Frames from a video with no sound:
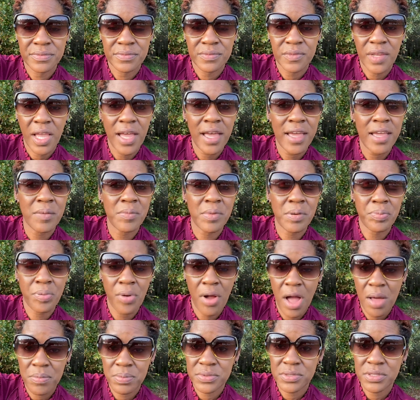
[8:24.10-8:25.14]
I am a
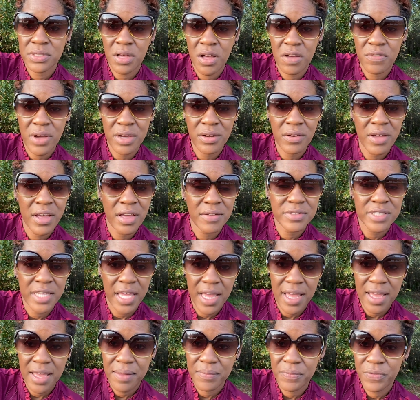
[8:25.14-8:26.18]
problem solver. I don't have
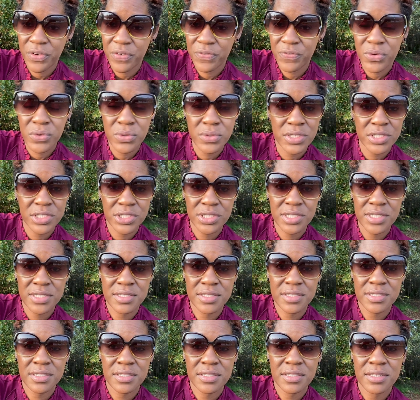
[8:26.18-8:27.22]
time for foolishness,
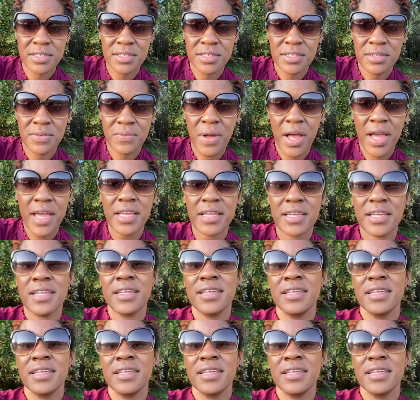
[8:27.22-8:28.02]
right?